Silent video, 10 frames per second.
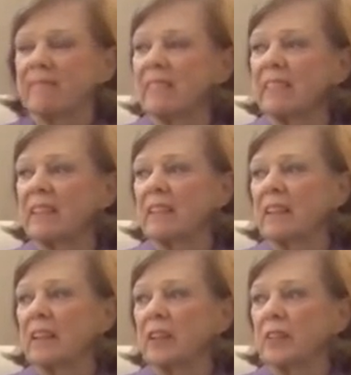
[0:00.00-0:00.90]

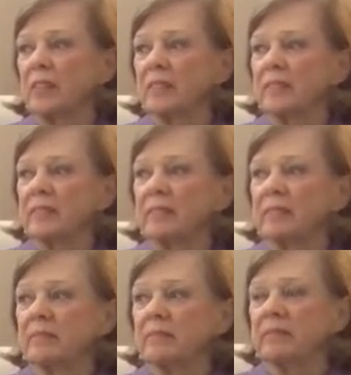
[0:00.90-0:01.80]

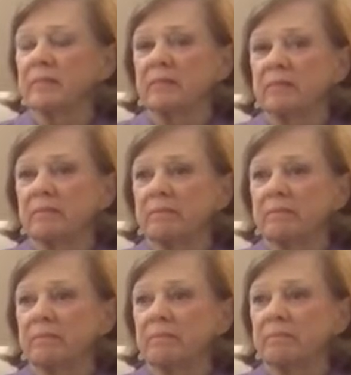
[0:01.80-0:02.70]

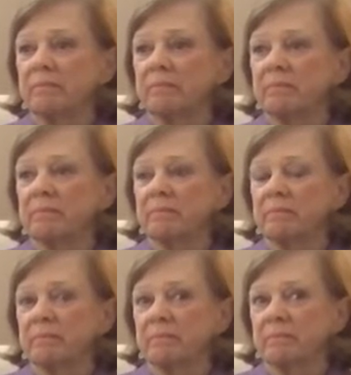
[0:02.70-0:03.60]

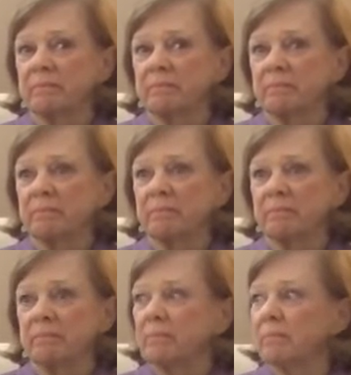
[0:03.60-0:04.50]

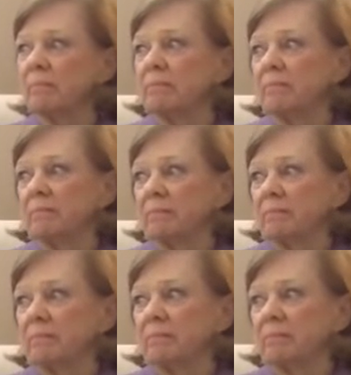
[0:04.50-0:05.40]

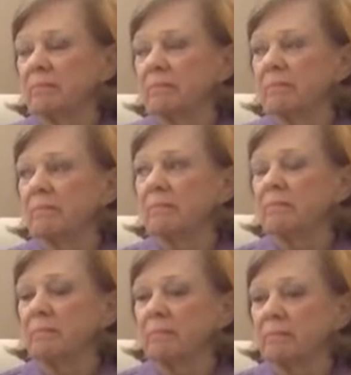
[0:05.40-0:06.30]

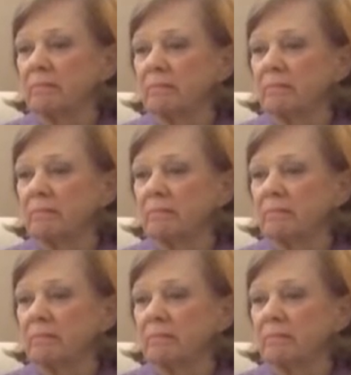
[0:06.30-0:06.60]
This person isn't speaking.